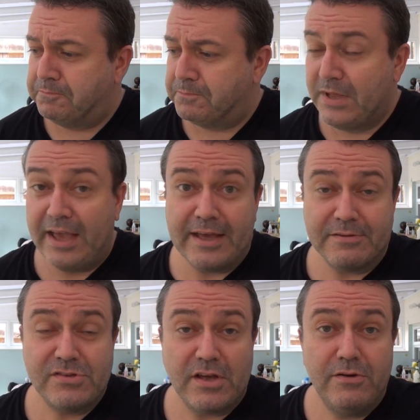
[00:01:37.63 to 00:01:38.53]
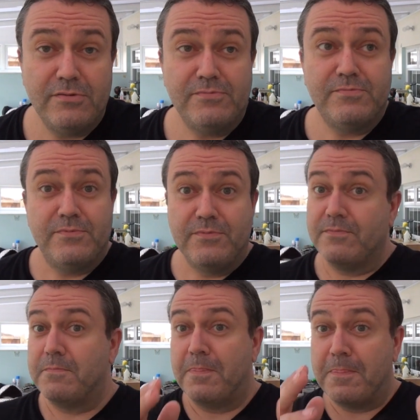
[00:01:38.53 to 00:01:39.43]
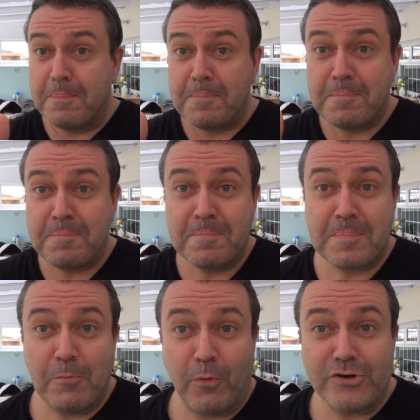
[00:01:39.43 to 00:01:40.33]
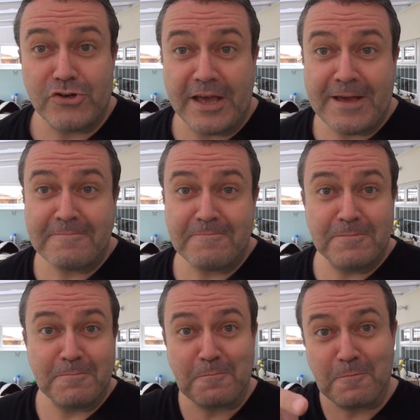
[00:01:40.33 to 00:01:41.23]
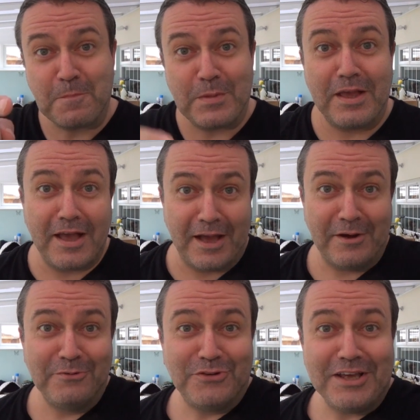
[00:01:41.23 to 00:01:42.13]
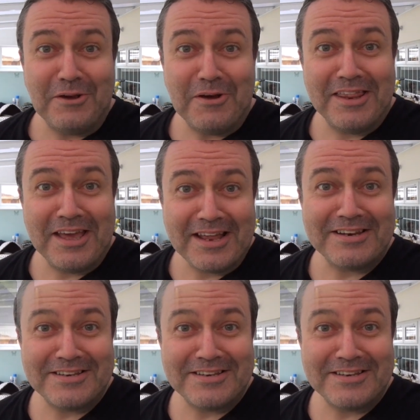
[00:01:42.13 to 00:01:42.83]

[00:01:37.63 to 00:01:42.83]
Yeah, so watch that and I'll see you at the end.